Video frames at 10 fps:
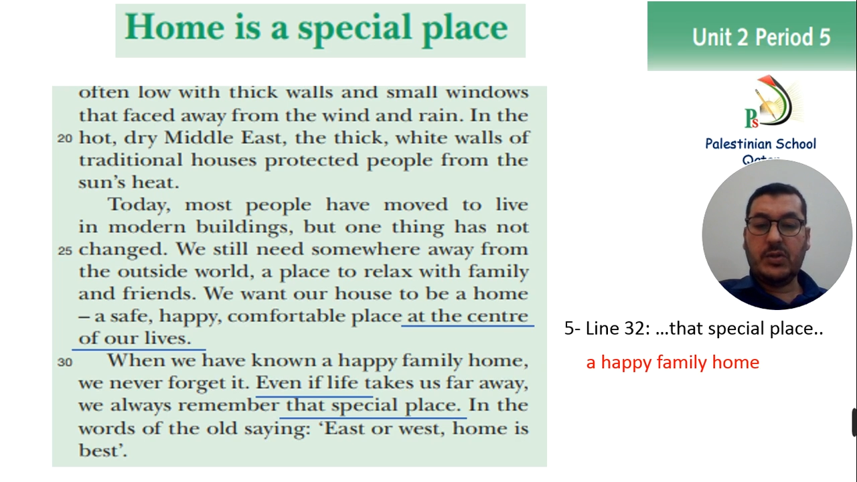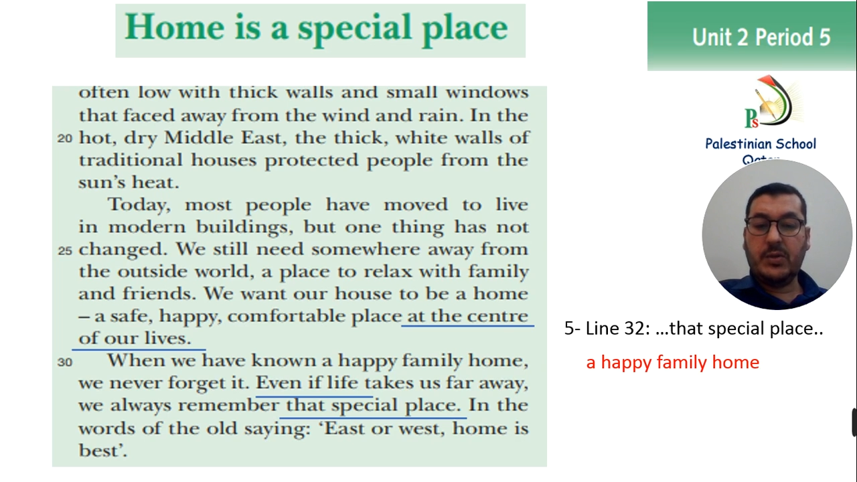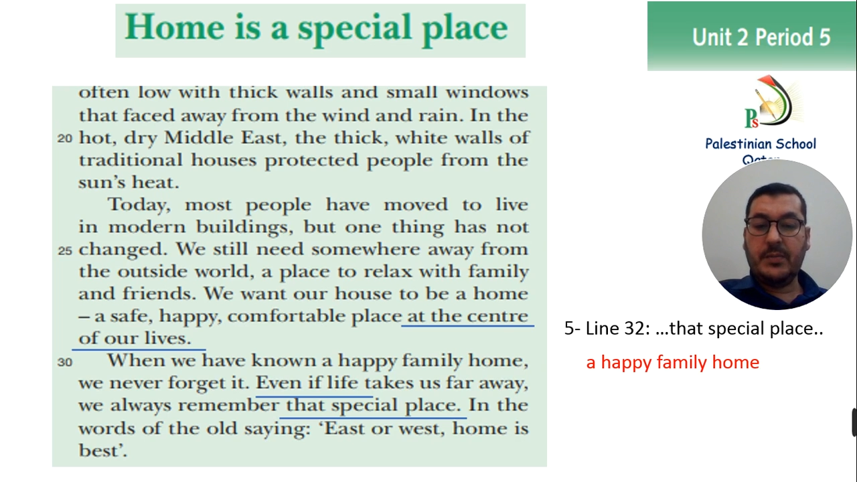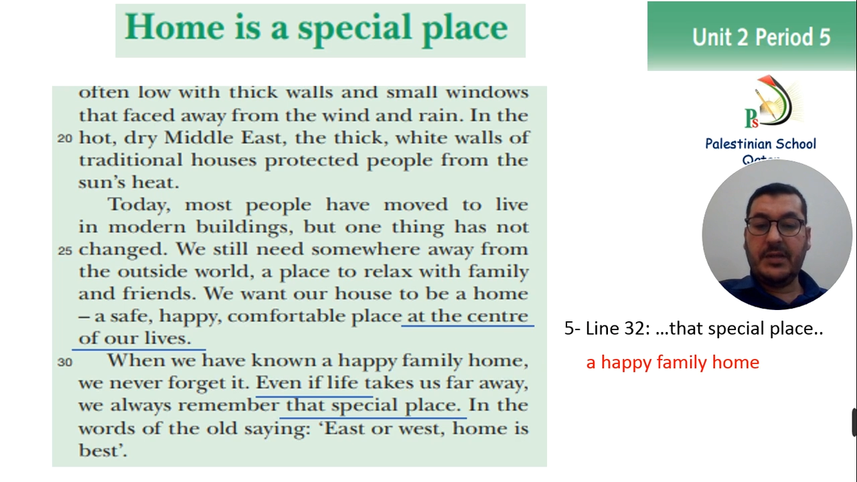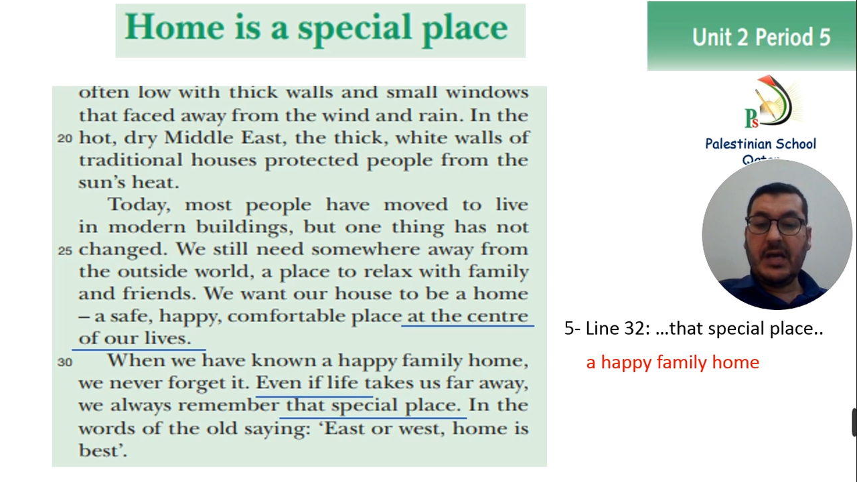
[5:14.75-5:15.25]

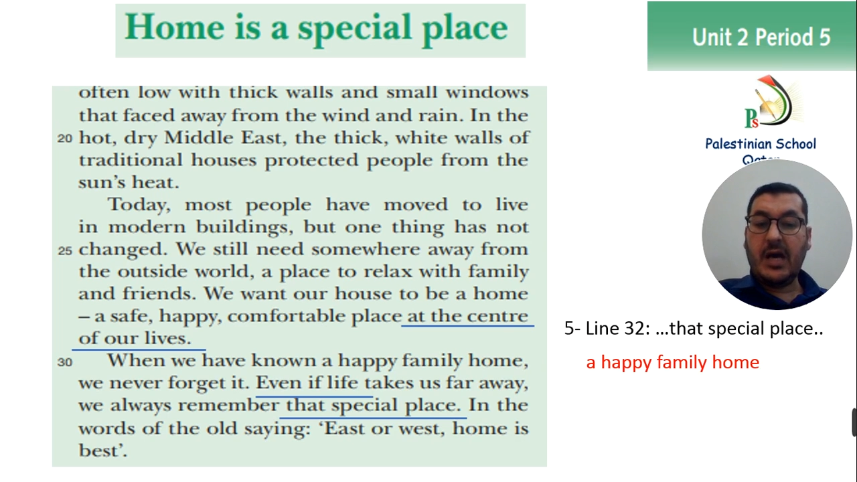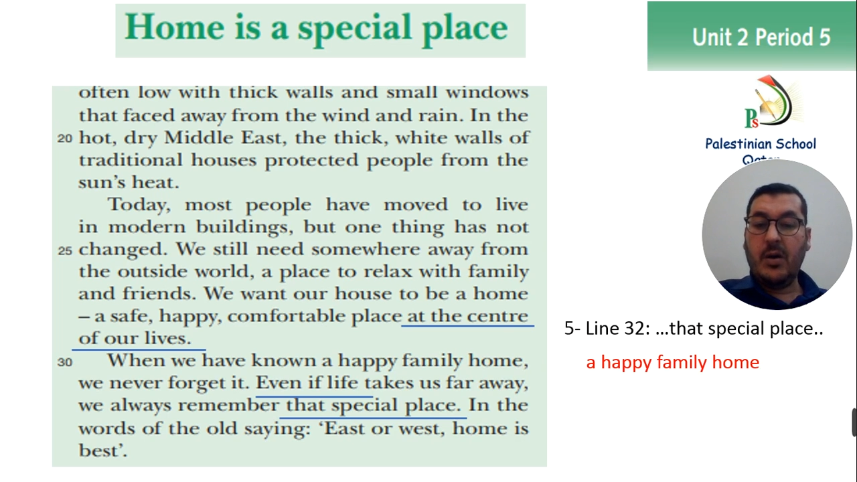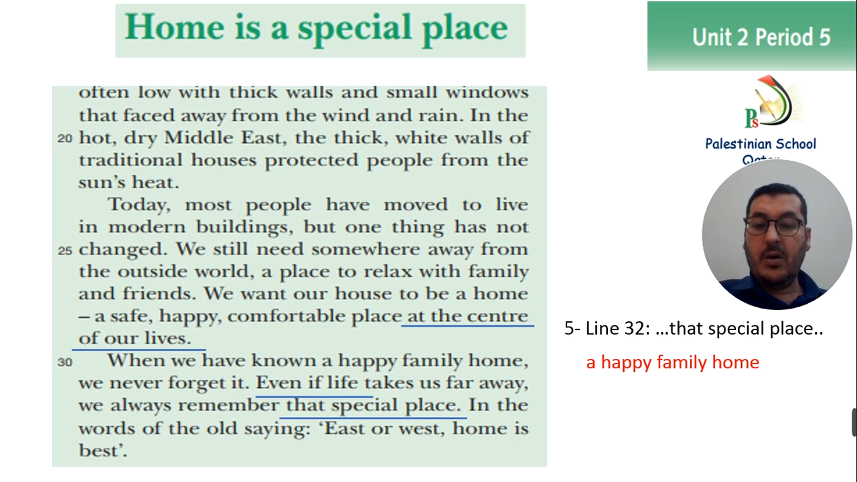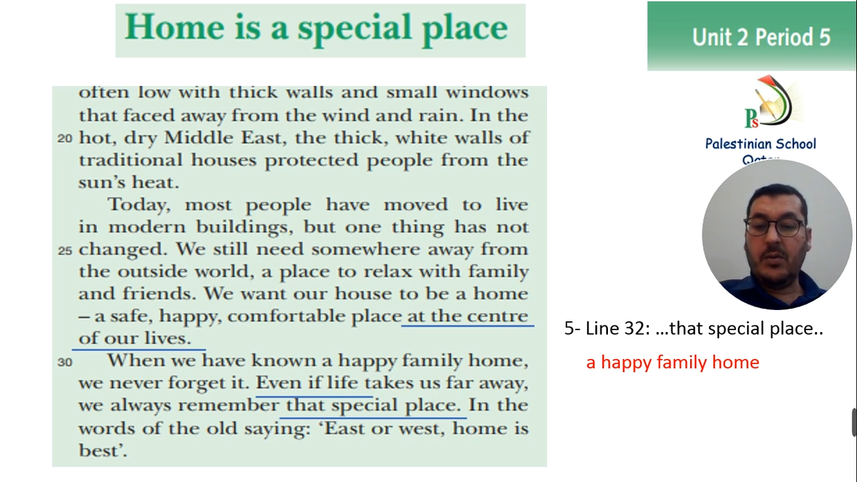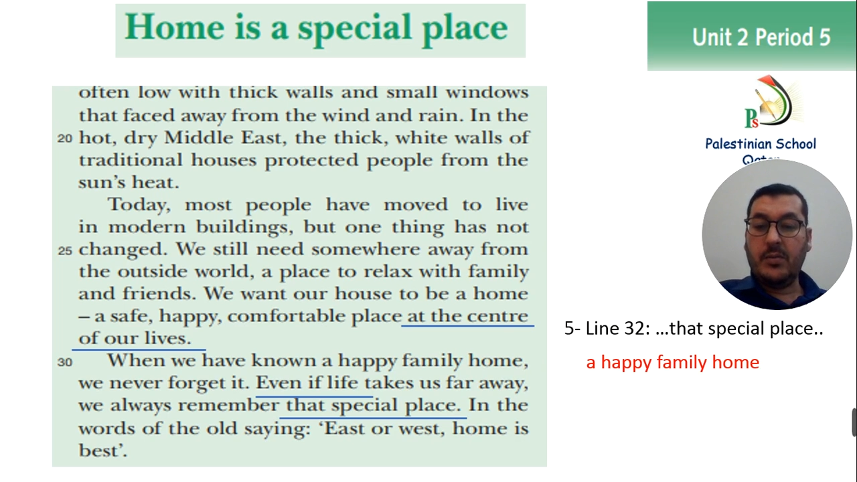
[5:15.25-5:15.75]
to be a
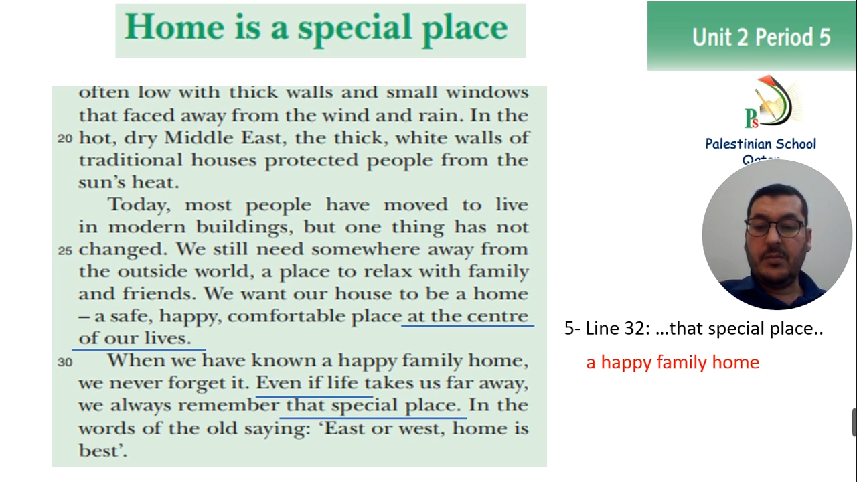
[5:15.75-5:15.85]
home,